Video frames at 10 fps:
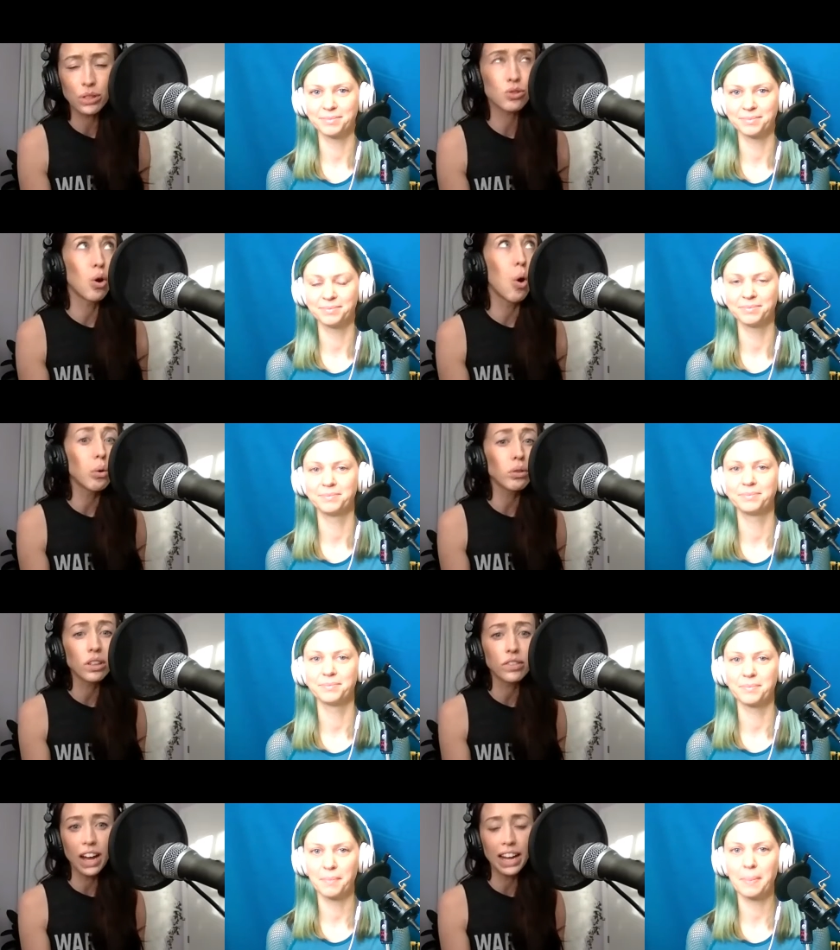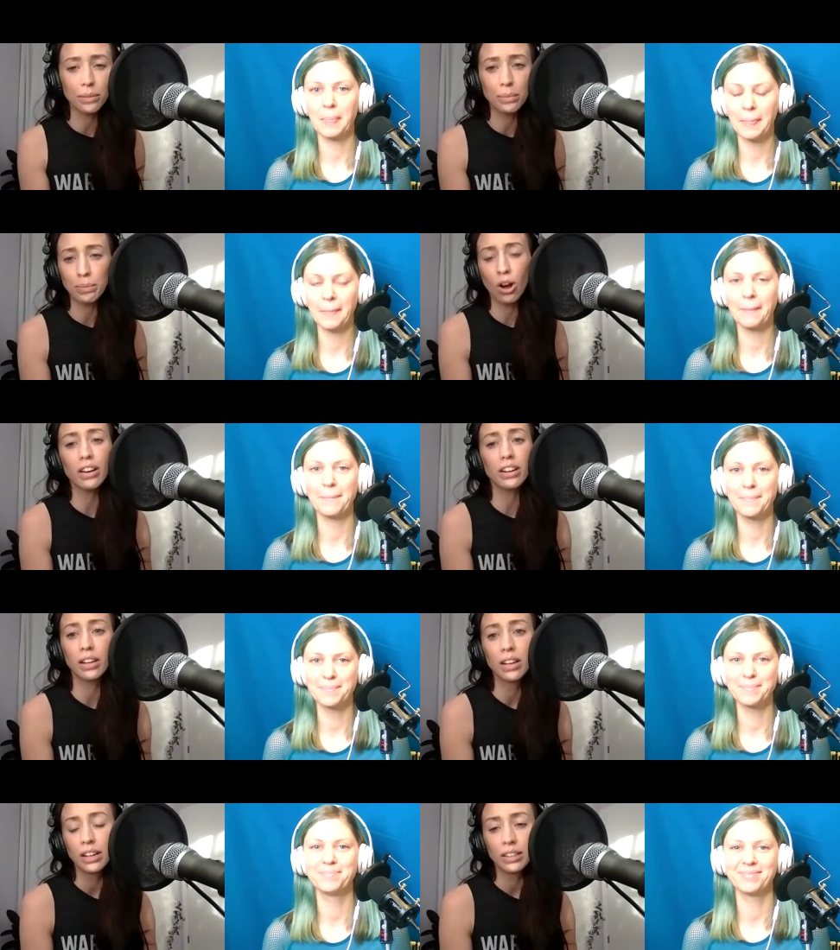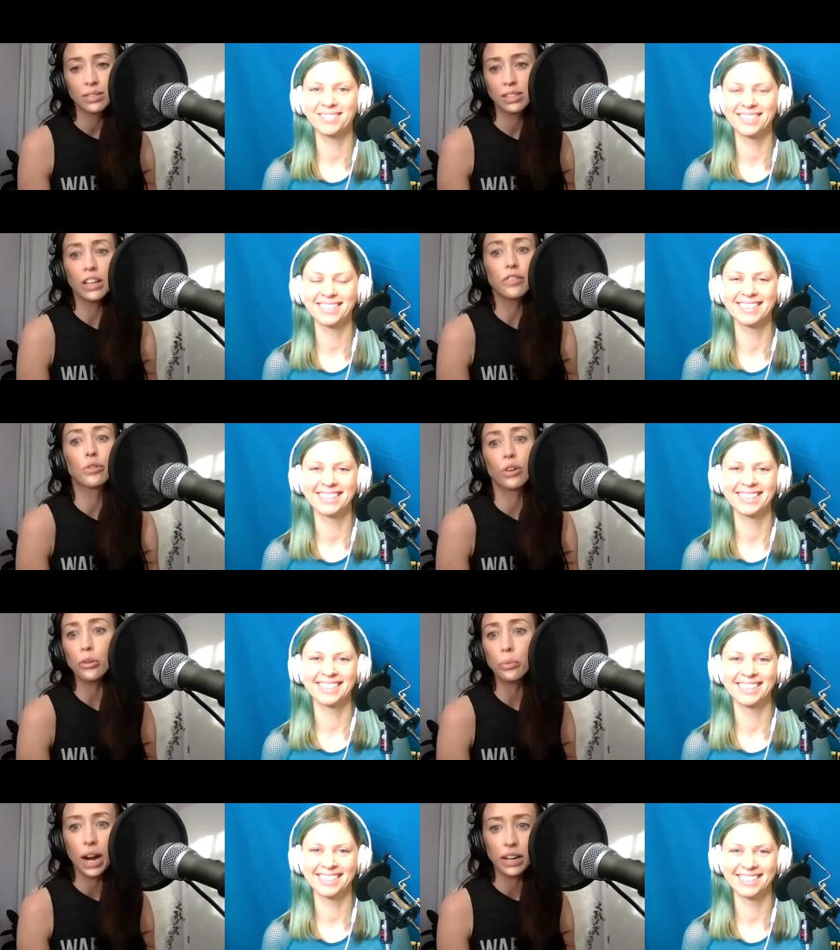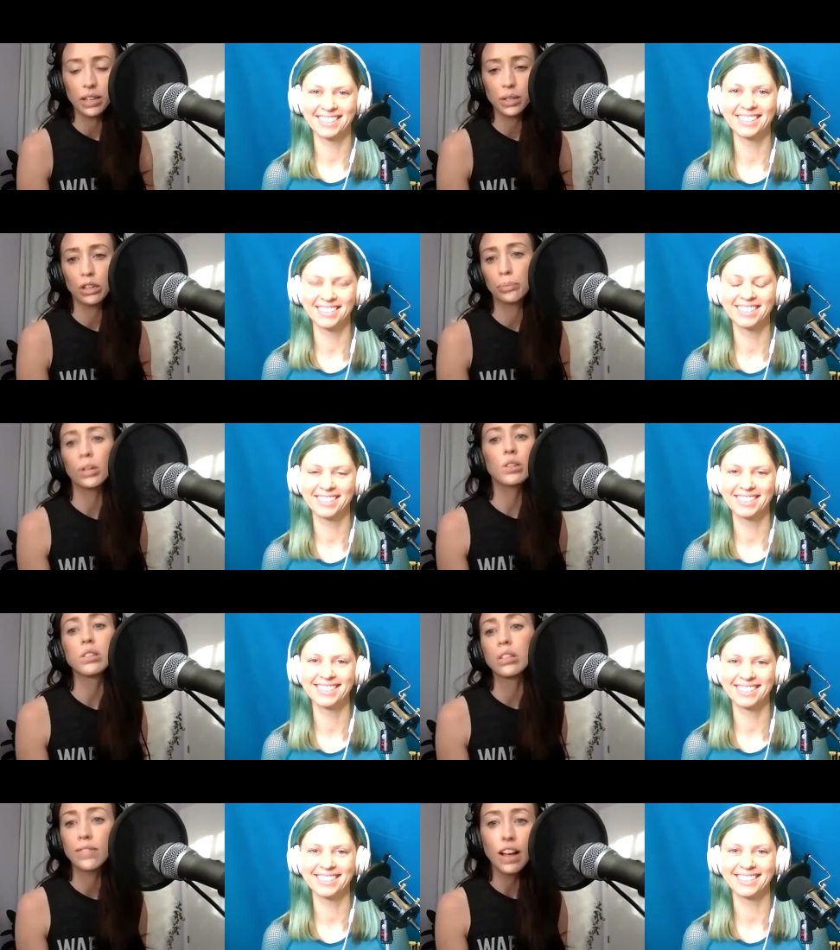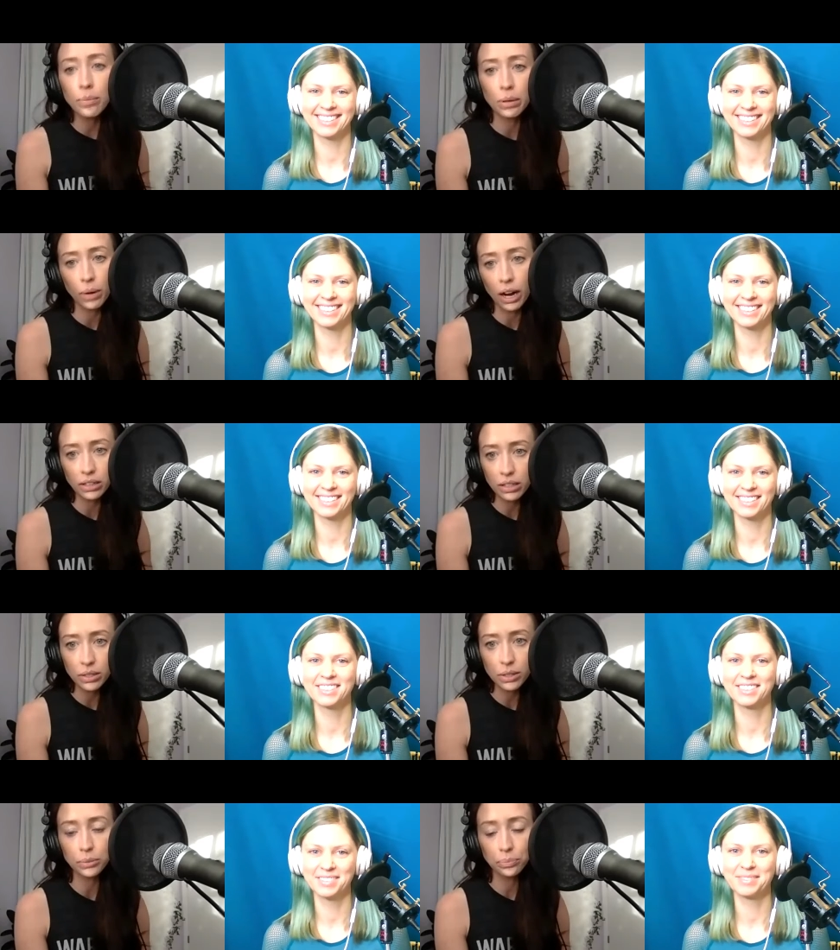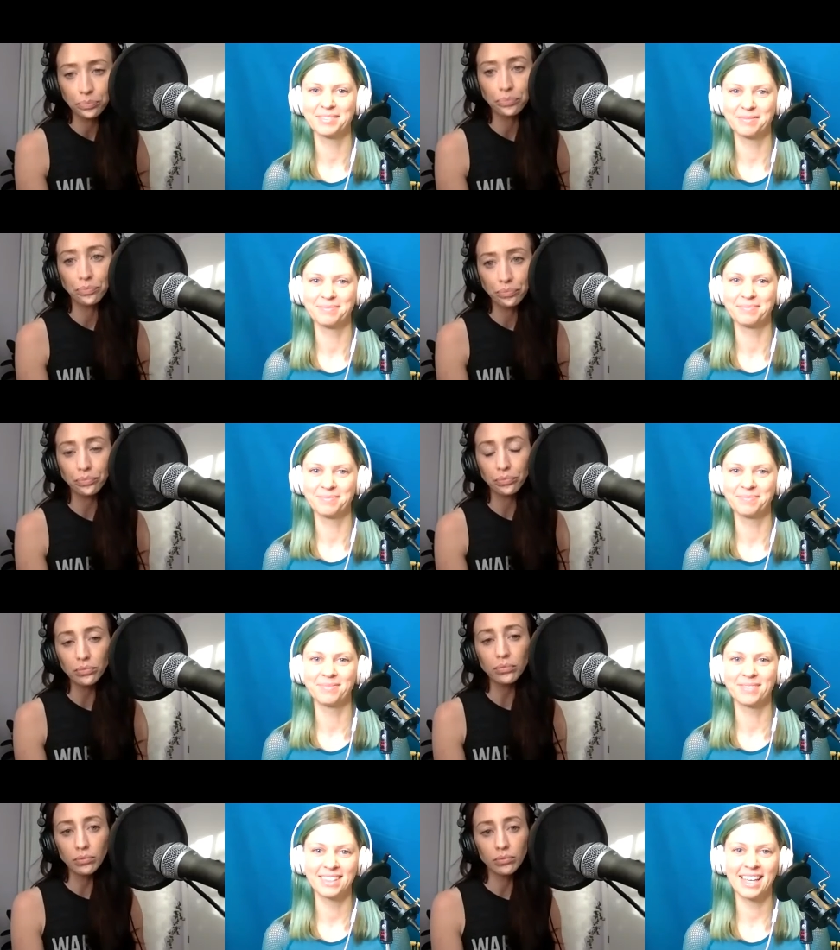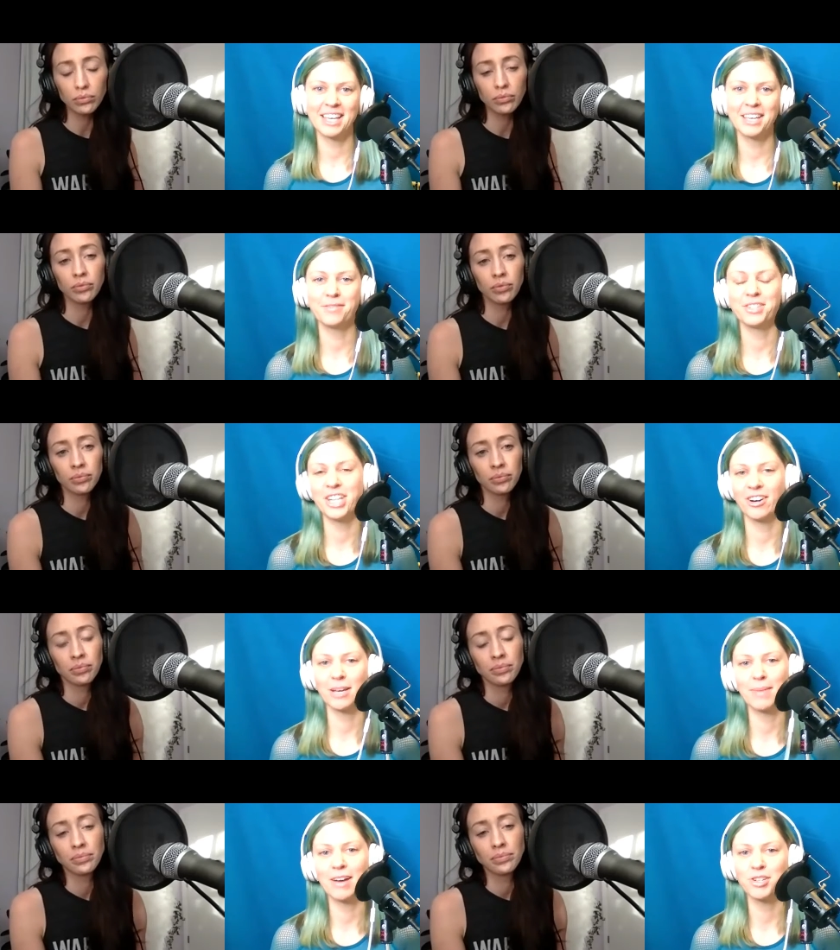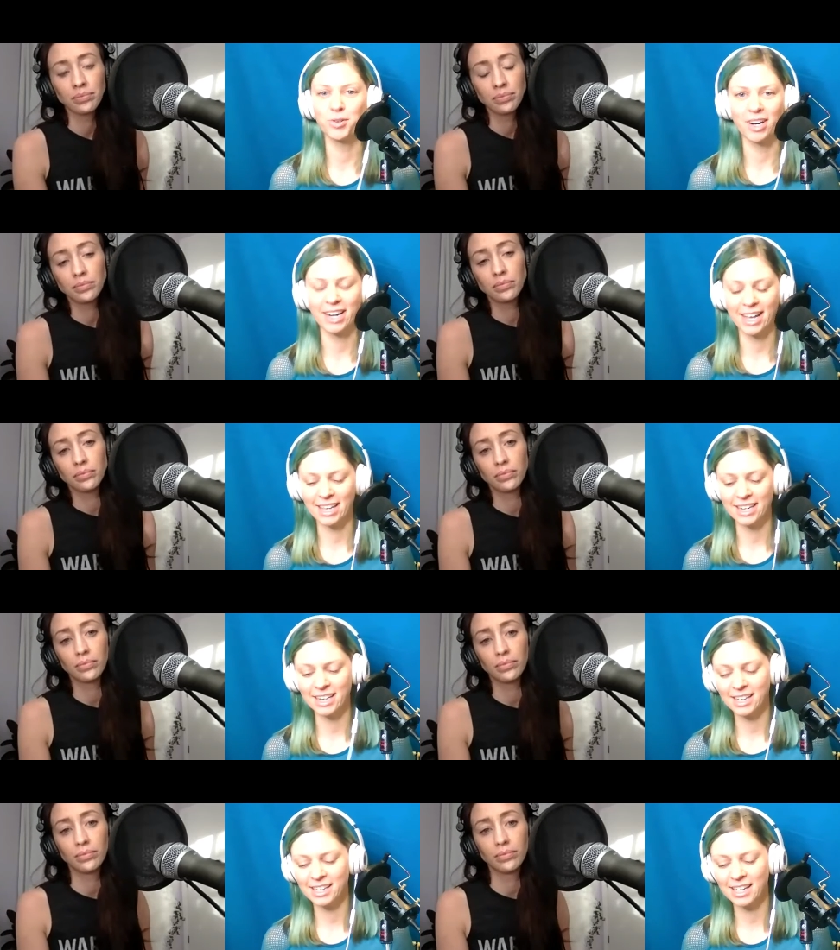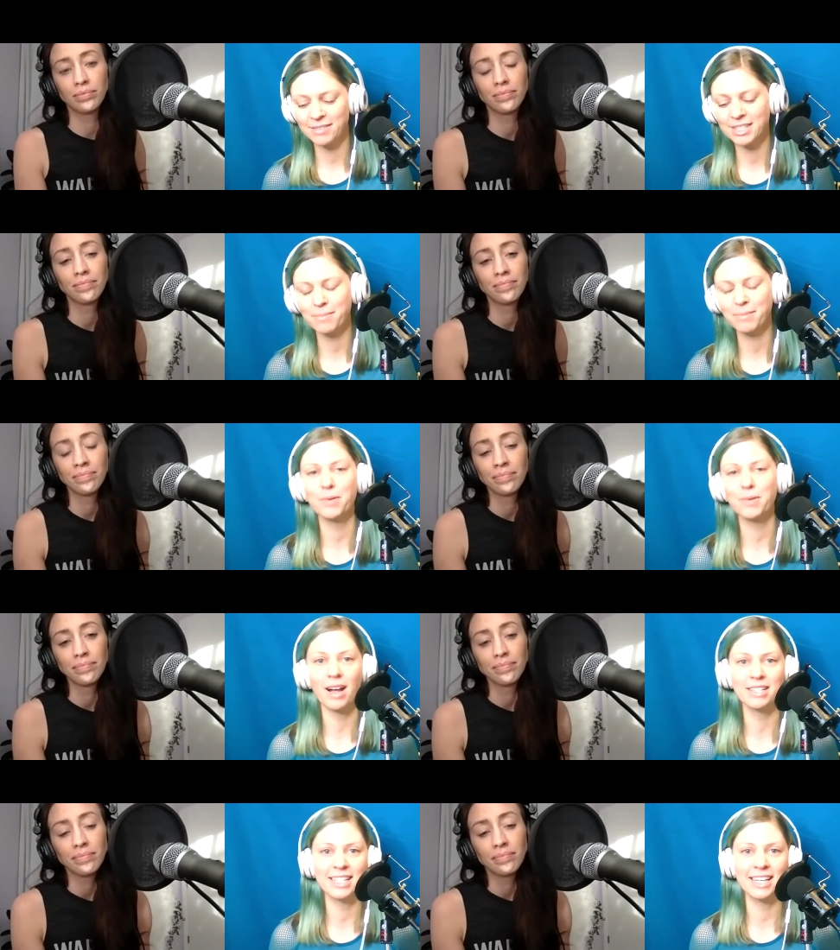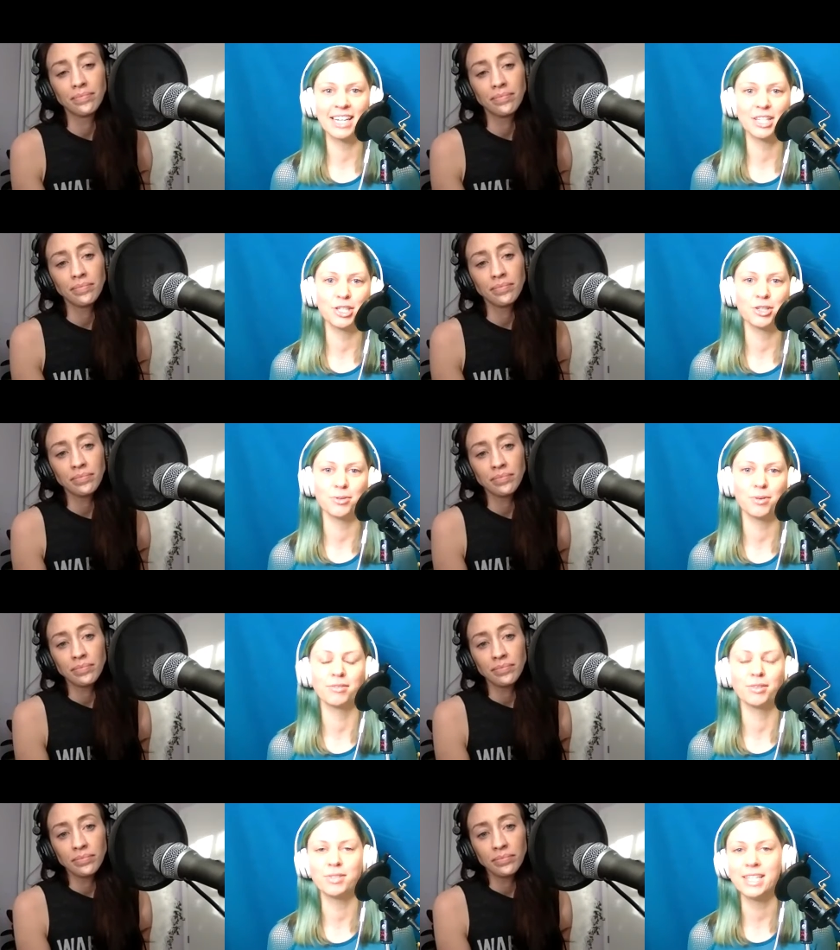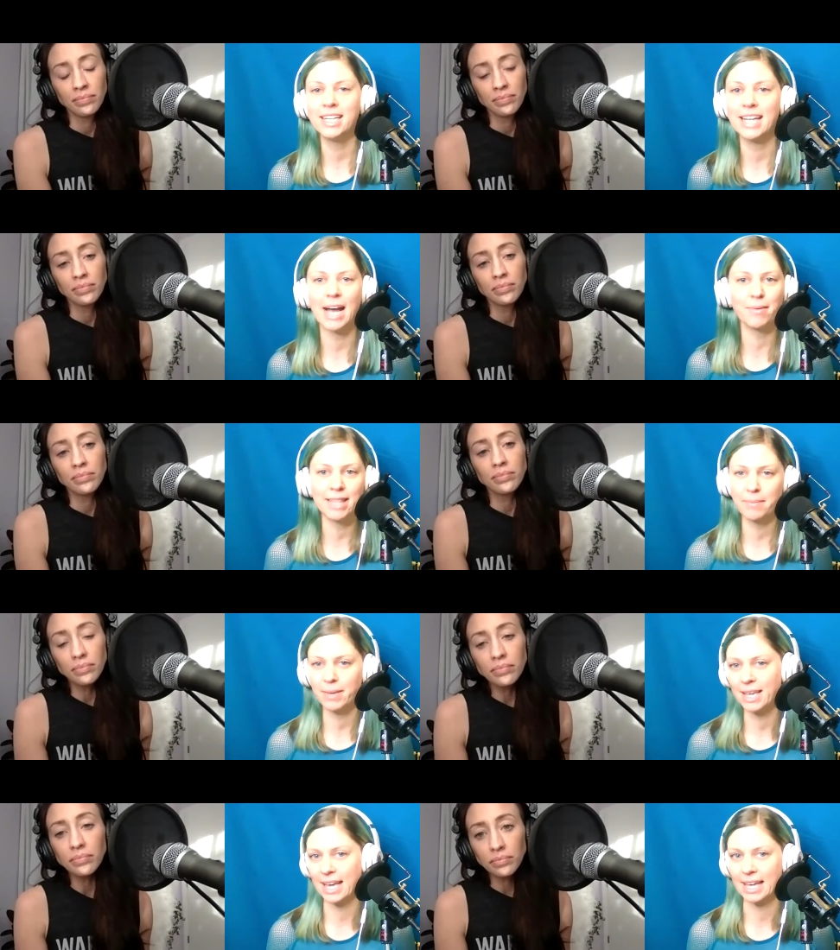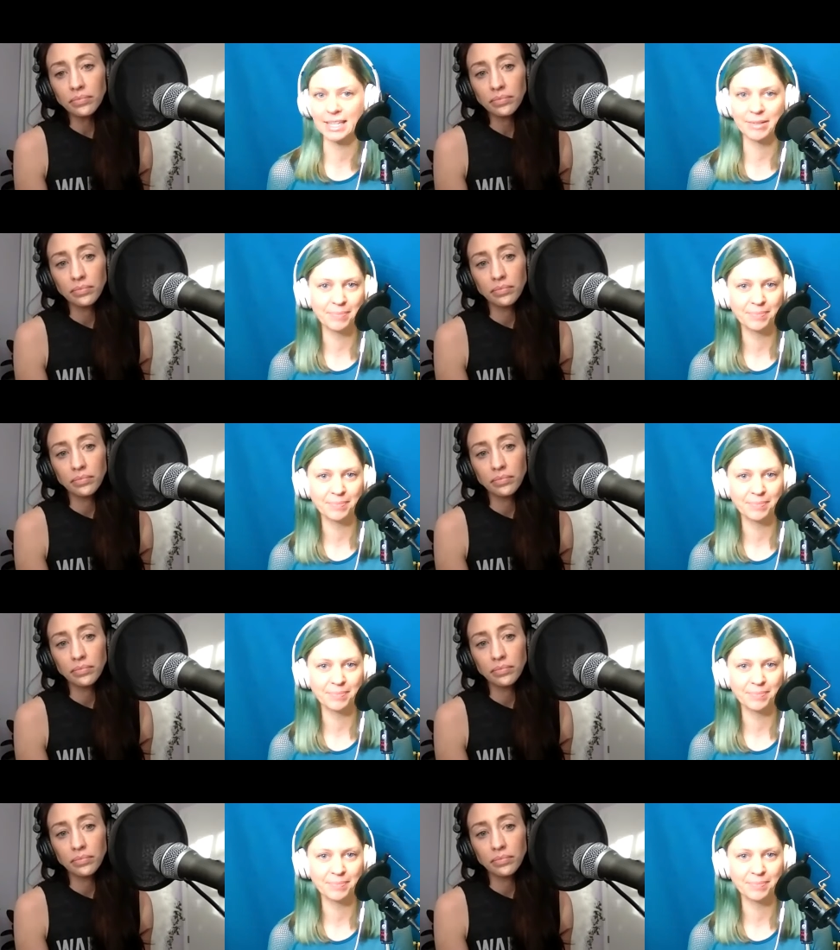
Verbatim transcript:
Speaker 1: totally fine and call it a self-growth practice or a personal development practice
Speaker 2: thank you for sharing about jordan if somebody wants to get into a routine how would they begin